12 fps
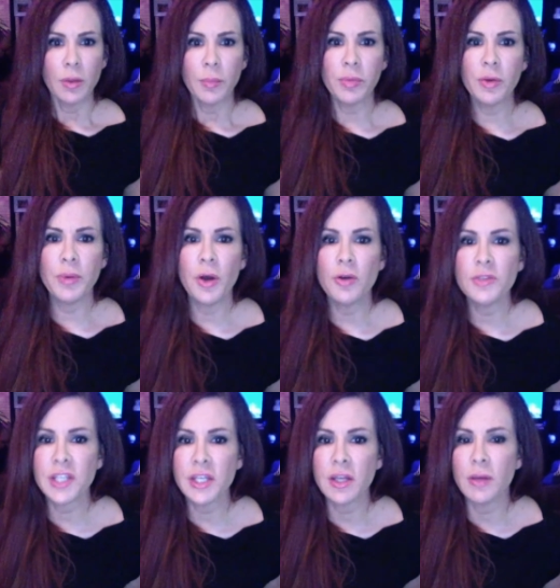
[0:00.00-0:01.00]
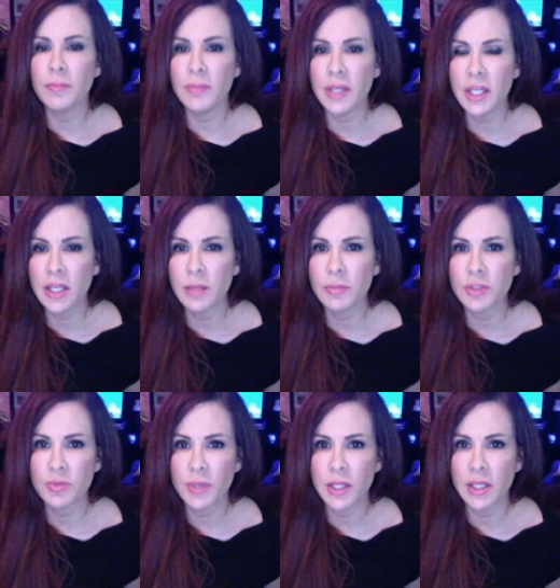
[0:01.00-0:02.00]
proposing a meeting
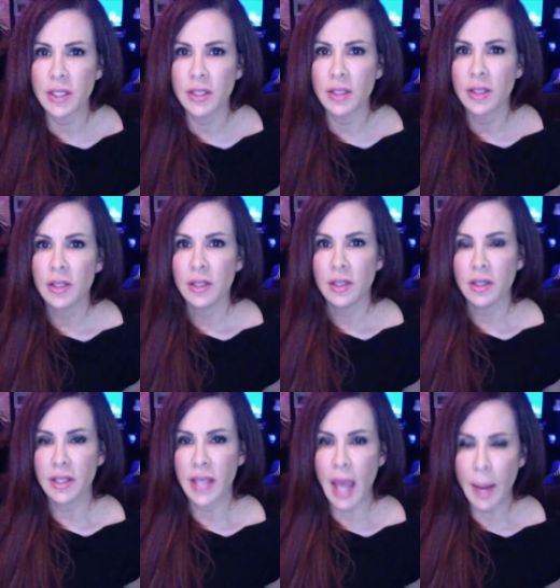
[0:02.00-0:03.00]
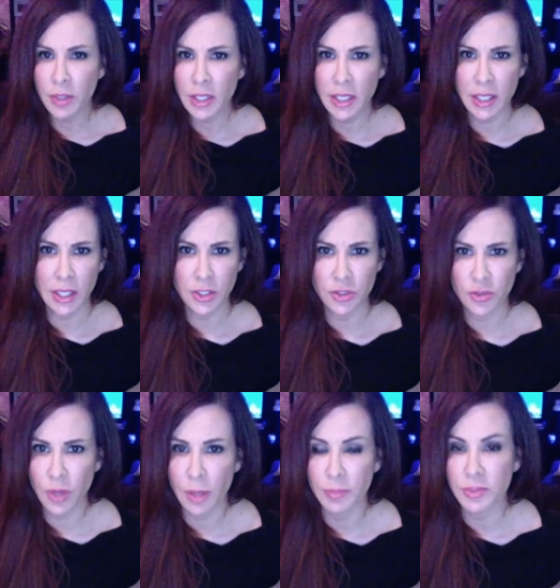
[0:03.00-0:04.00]
between Kaepernick and
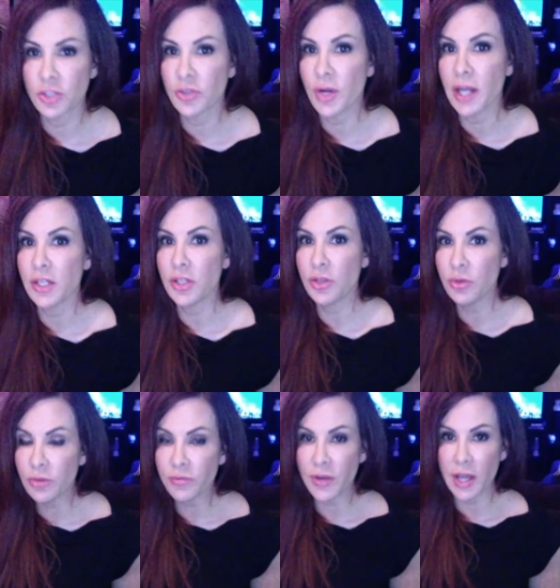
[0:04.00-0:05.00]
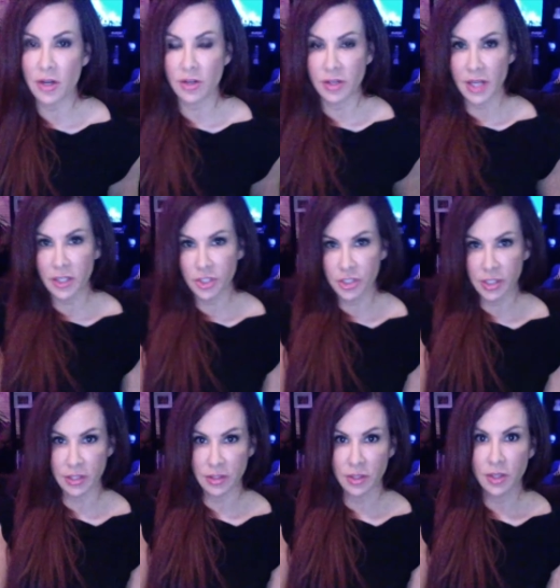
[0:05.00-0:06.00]
Trump to try to unify our
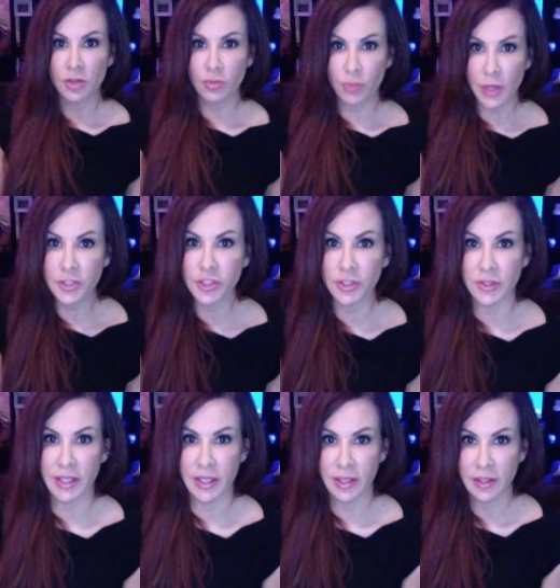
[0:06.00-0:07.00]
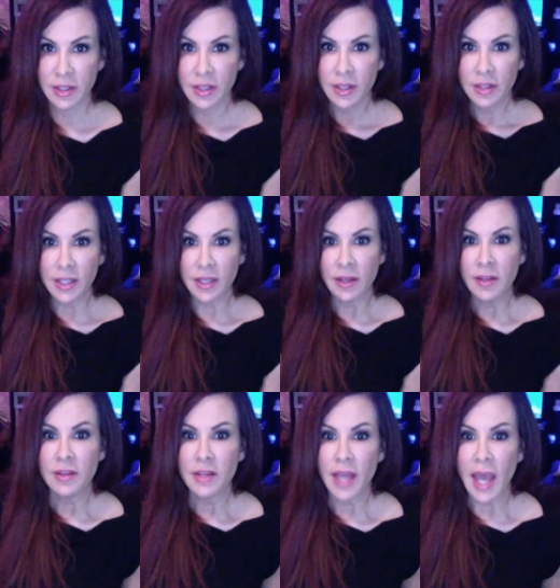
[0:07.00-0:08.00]
nation racially. Like
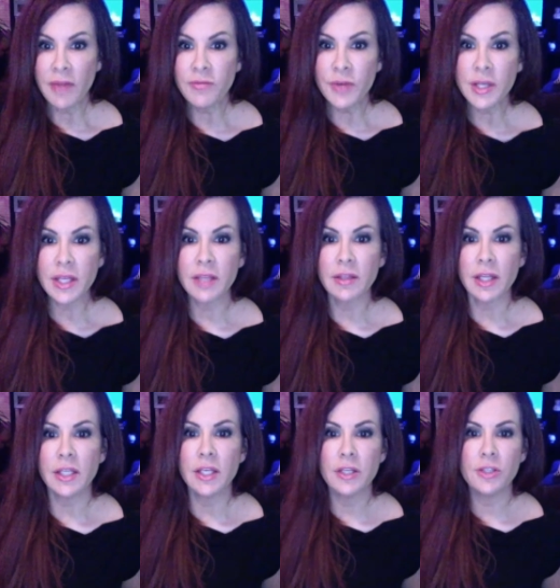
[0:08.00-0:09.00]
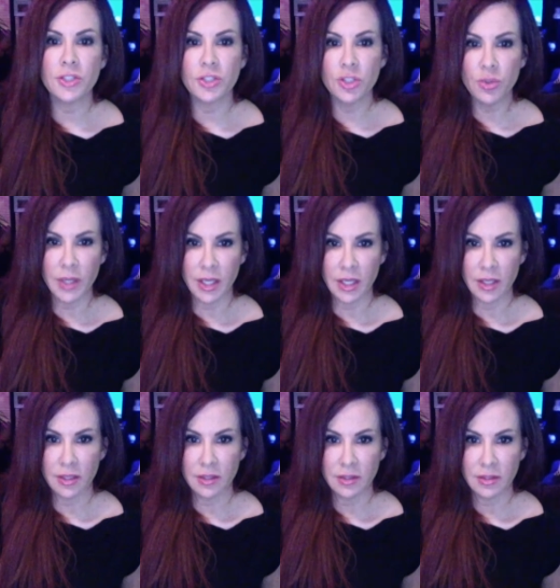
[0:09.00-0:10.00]
everything that he's doing
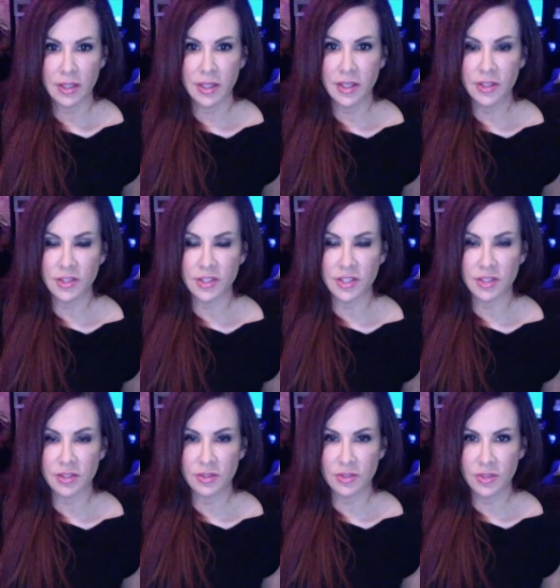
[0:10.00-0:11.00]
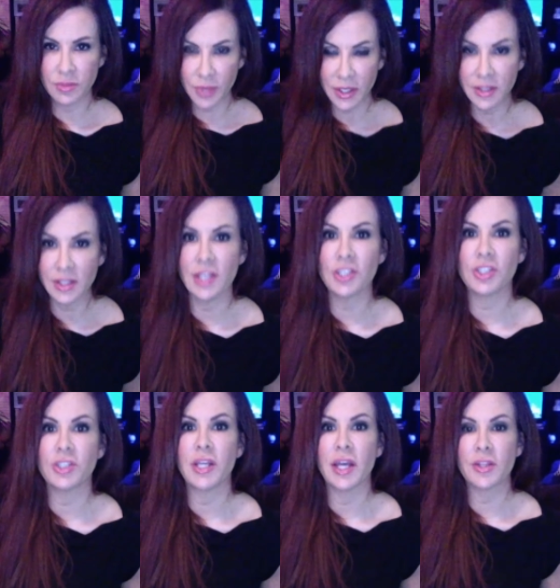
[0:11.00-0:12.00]
is to bring the nation
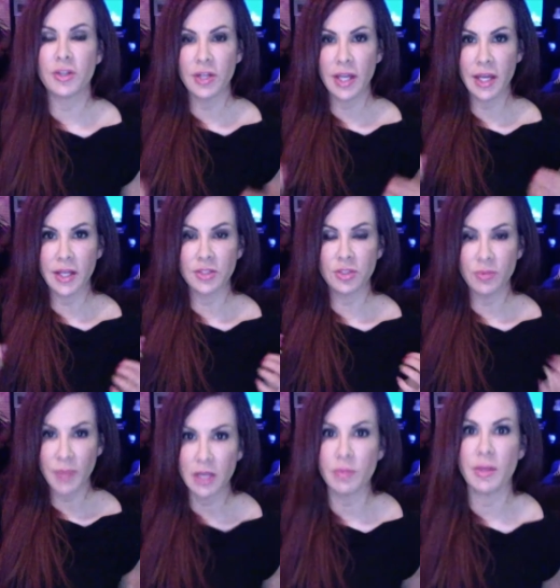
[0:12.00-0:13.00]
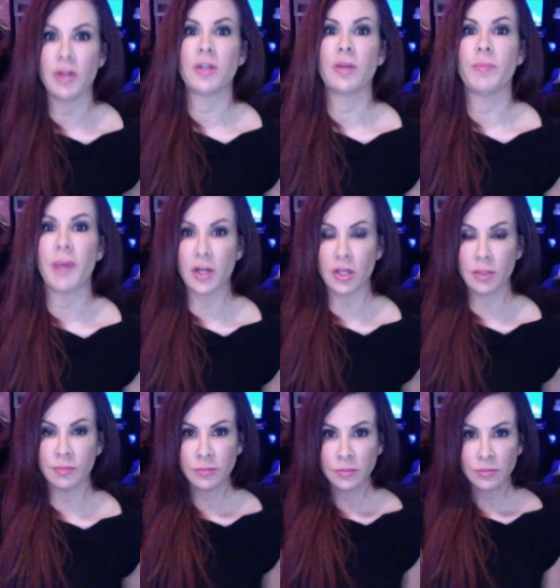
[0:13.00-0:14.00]
together and to make America better.
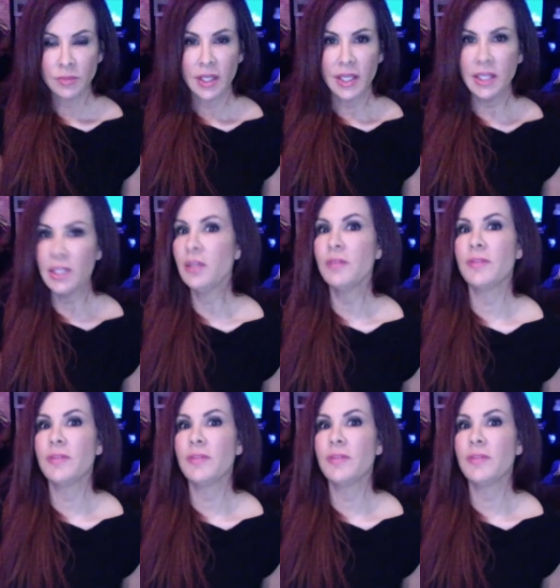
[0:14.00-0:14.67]
He even